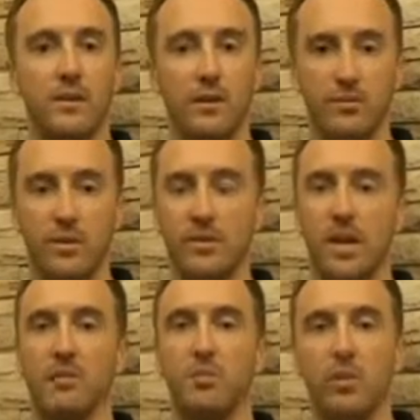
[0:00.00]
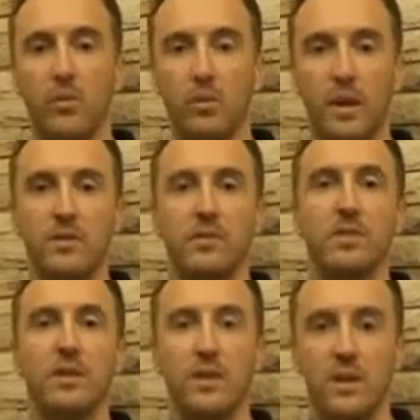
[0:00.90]
for example, with your
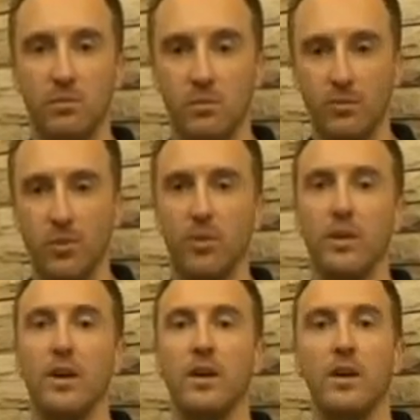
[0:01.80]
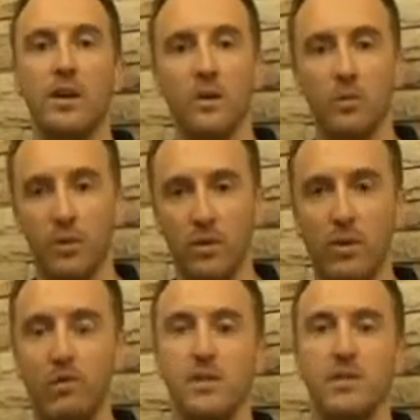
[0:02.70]
masculinity, flirting, with
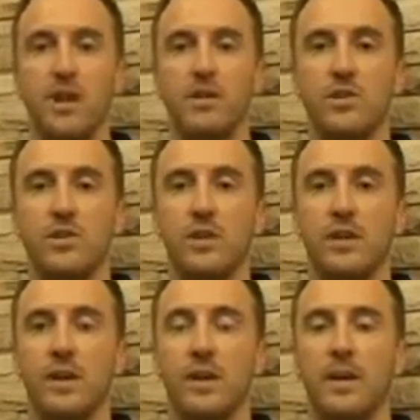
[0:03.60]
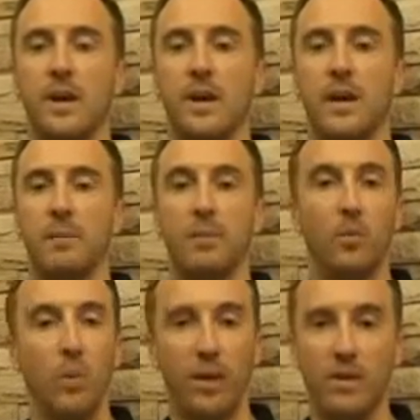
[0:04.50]
your conversation,
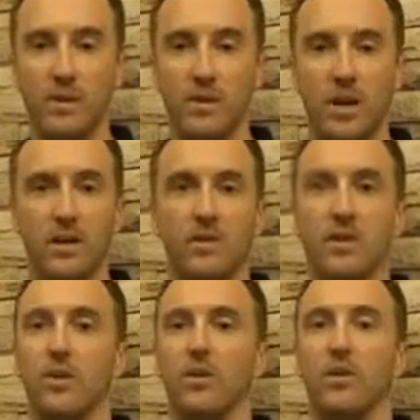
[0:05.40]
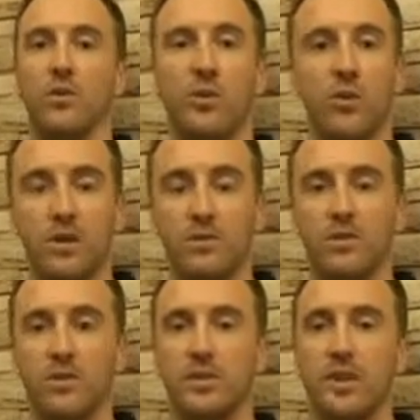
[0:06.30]
the way that you're touching her, all that
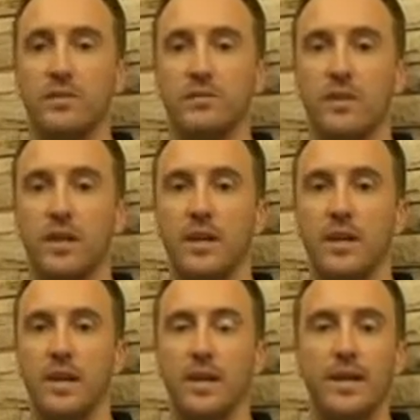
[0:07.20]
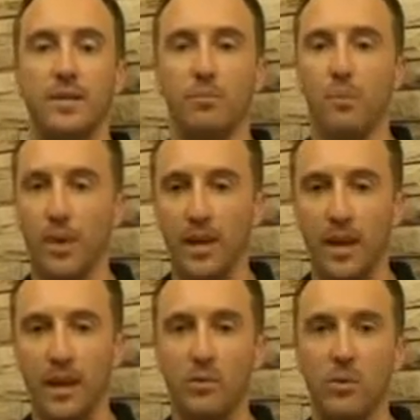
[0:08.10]
sort of stuff, your body
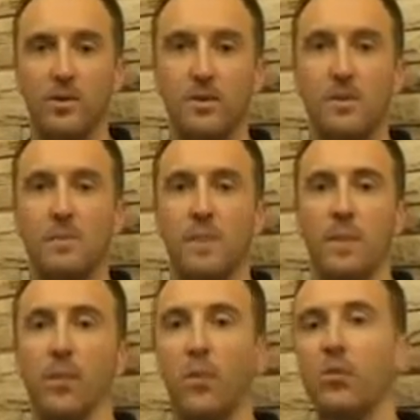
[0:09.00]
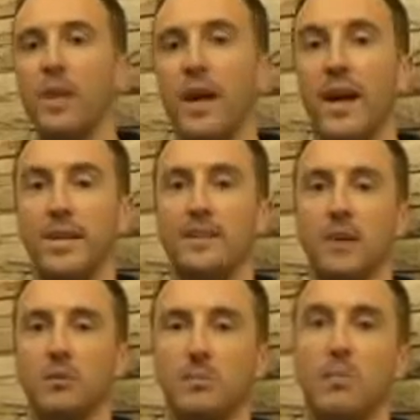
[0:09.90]
language, all that adds
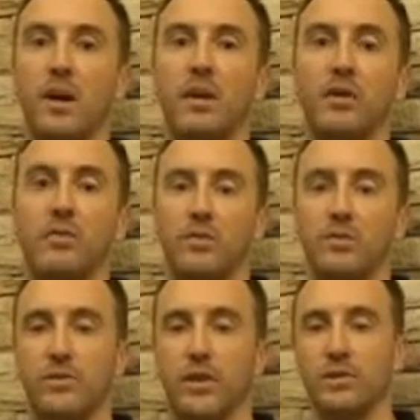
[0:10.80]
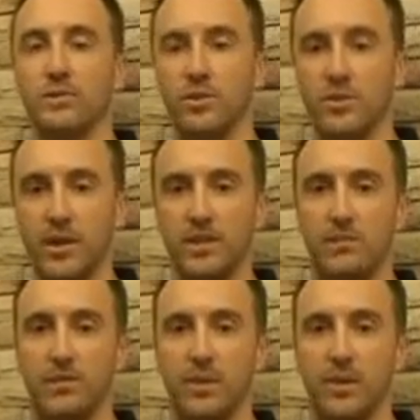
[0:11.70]
up to making her feel sexual
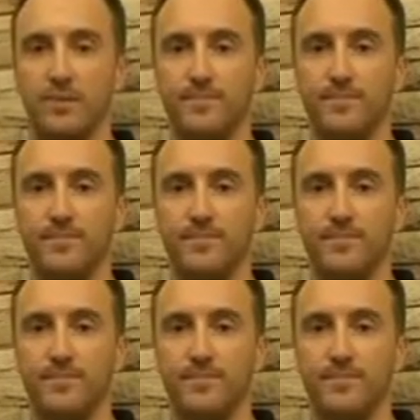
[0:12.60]
attraction for you.